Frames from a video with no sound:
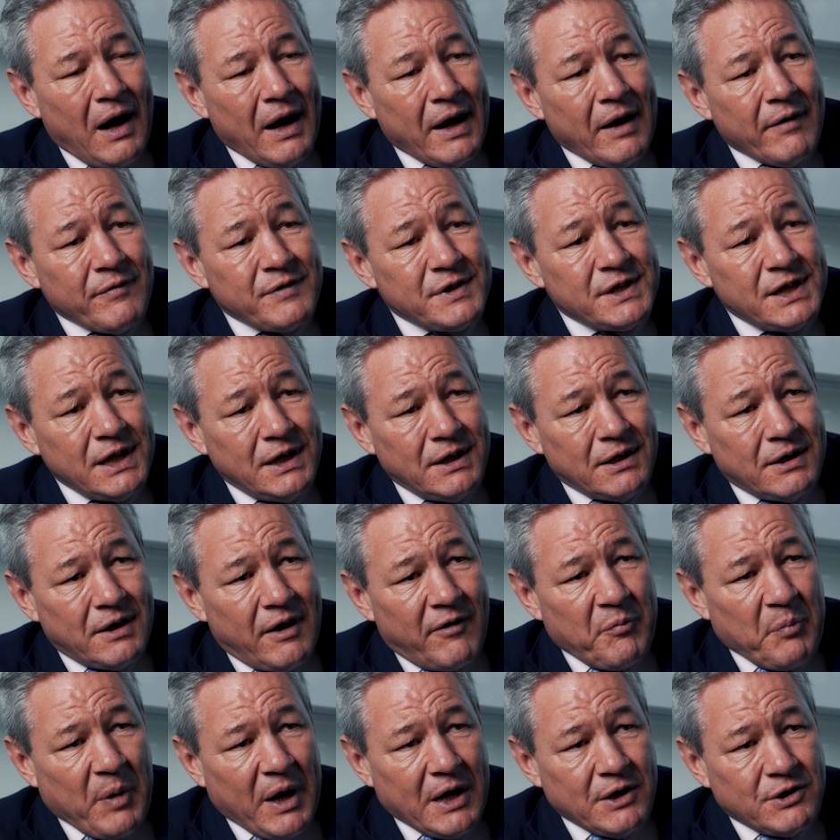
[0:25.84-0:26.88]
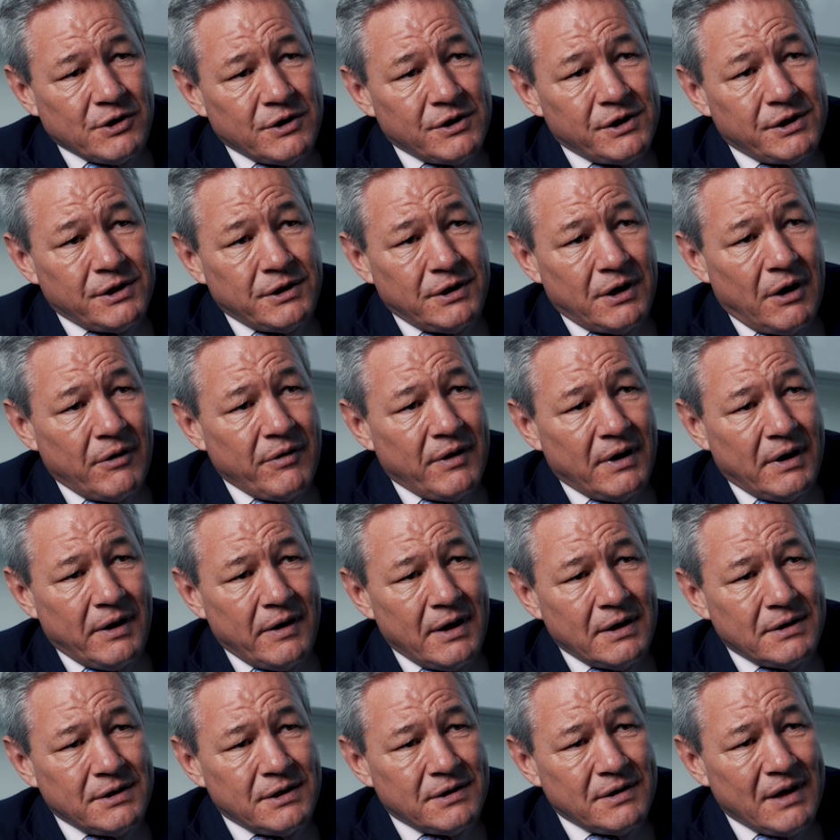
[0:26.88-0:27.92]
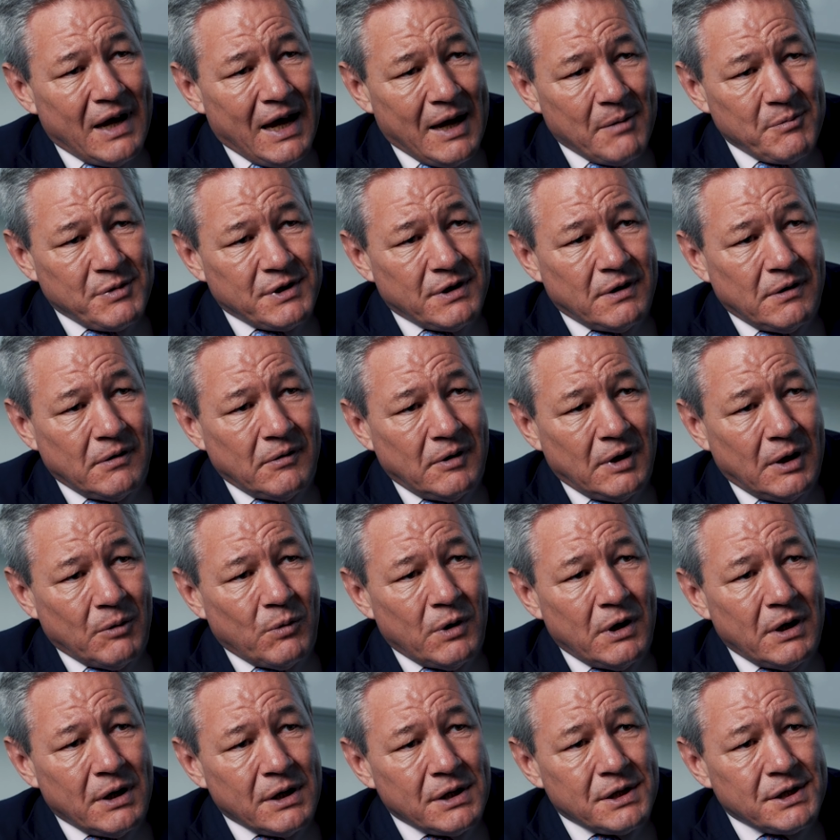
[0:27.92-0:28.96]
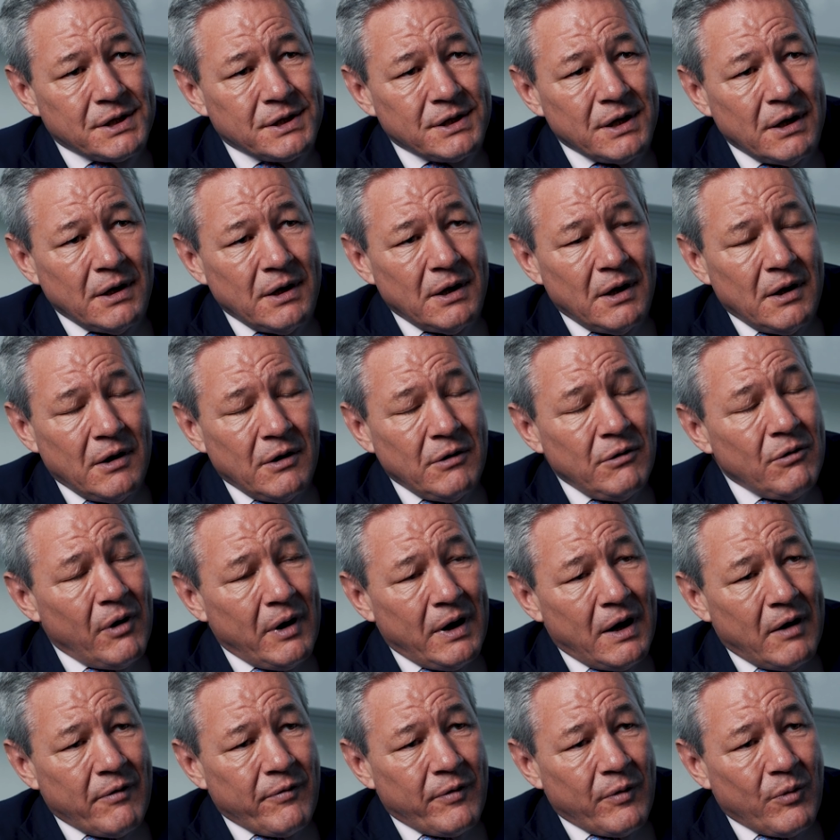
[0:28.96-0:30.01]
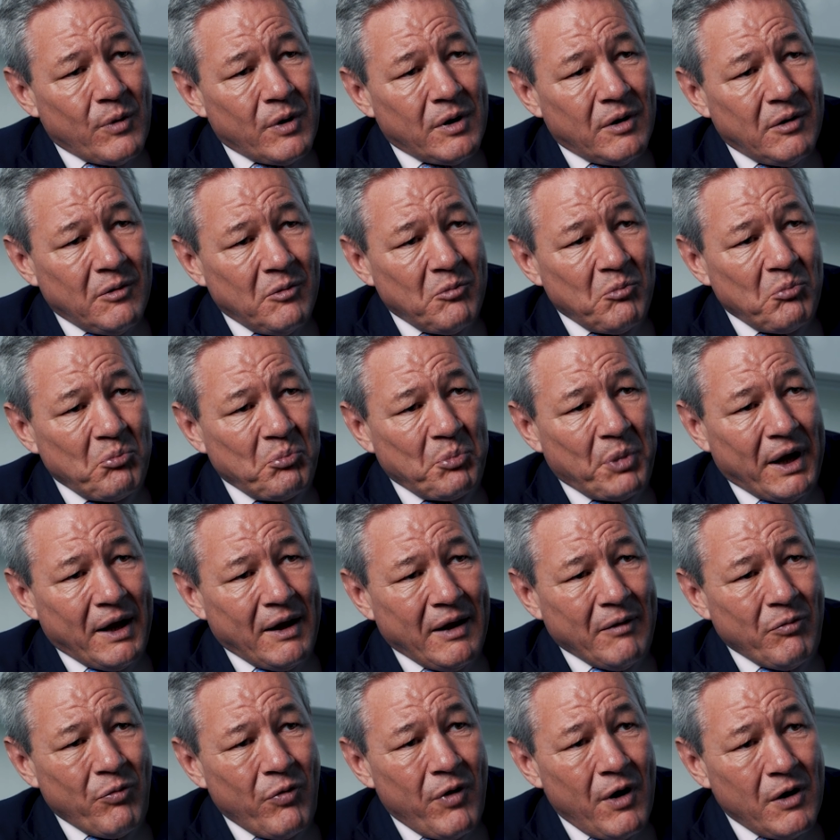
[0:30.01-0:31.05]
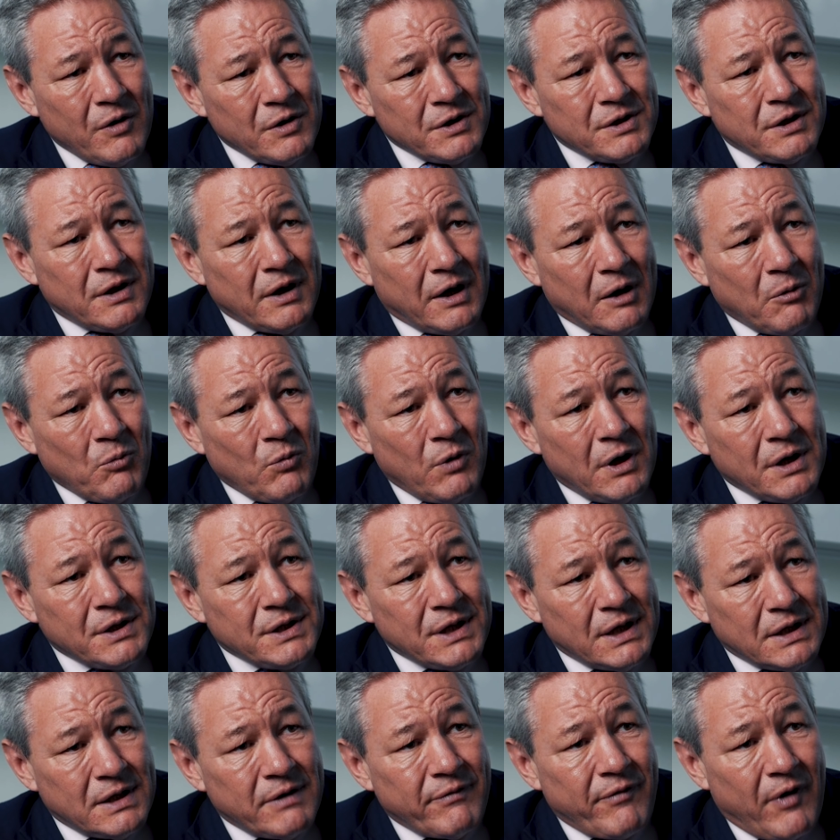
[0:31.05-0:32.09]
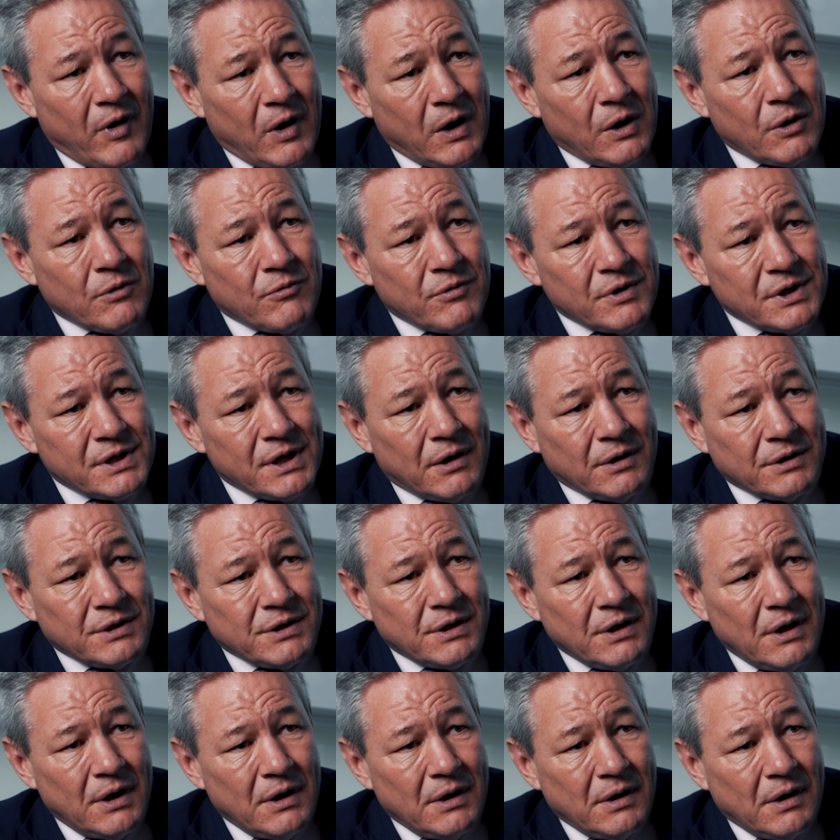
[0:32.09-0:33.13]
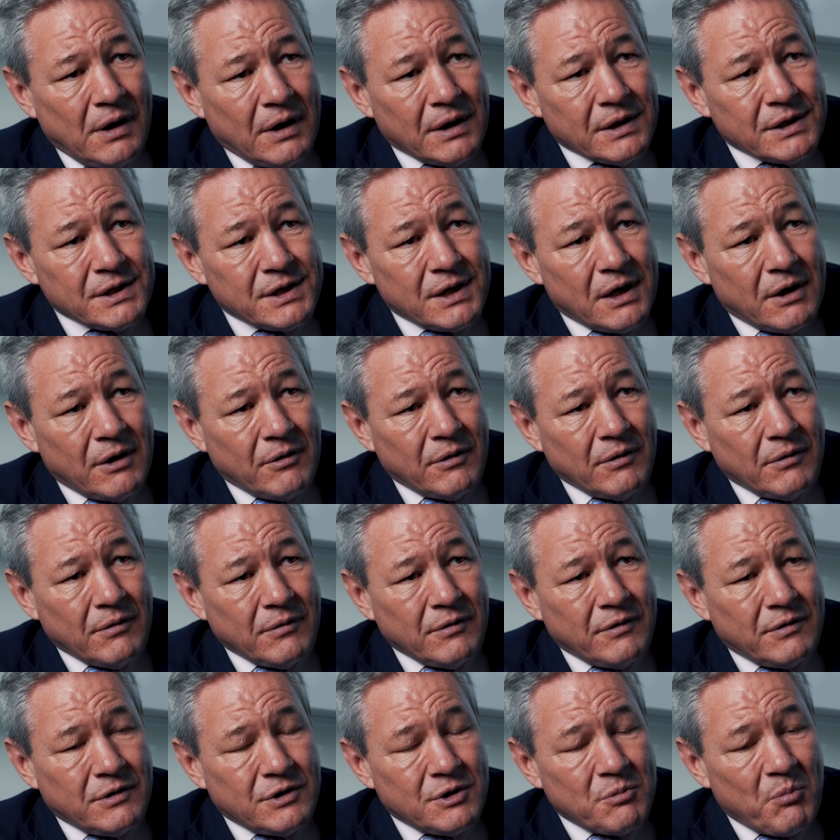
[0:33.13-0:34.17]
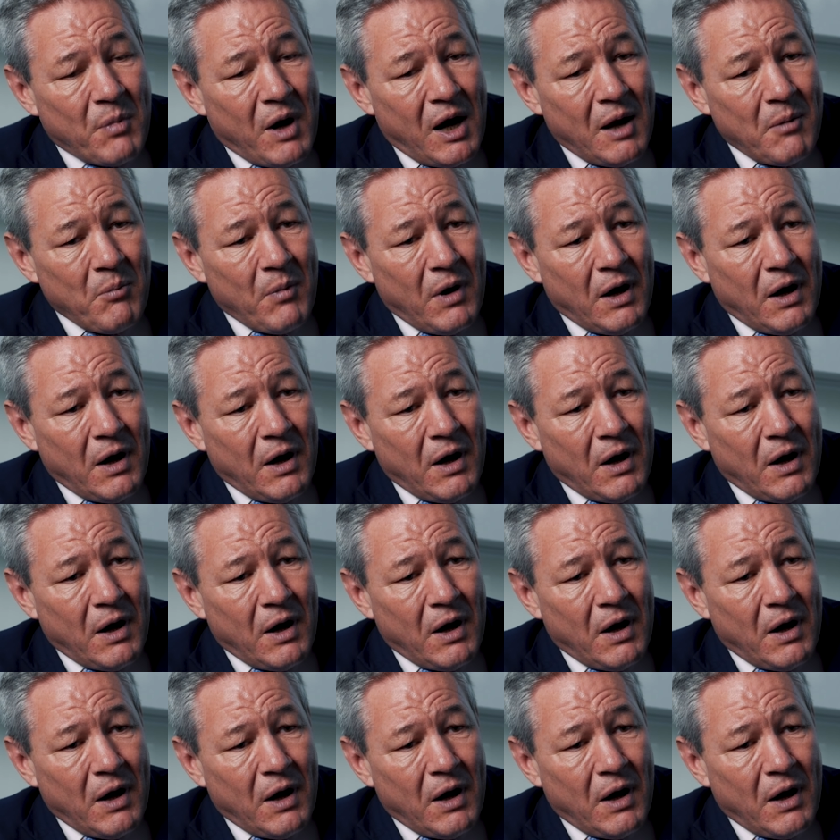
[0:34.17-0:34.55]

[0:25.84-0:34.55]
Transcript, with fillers: I have seen enough patients to know that this absolutely works. Not in everyone, but in those that it works, it's a very good result. And so, to my